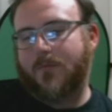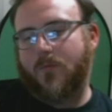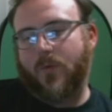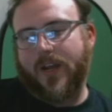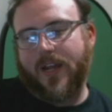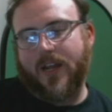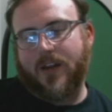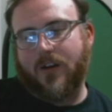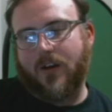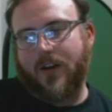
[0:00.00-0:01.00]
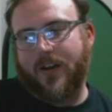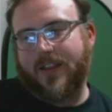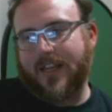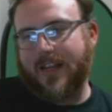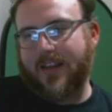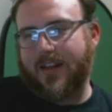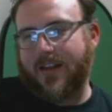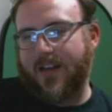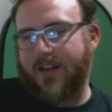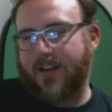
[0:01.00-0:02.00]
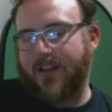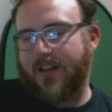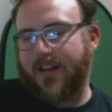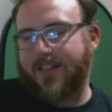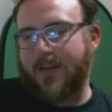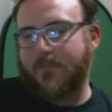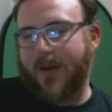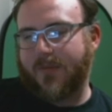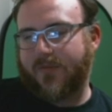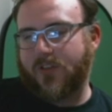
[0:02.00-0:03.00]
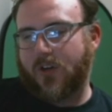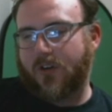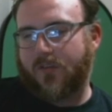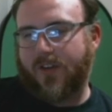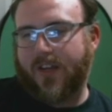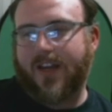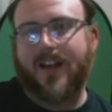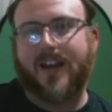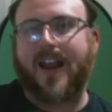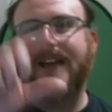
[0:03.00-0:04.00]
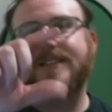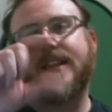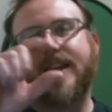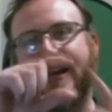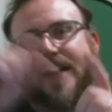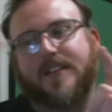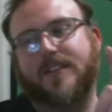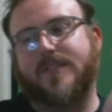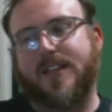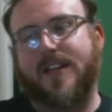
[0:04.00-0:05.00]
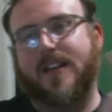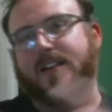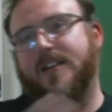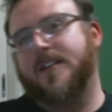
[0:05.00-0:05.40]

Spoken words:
we got the exam paper for geography, and it has like electives in it.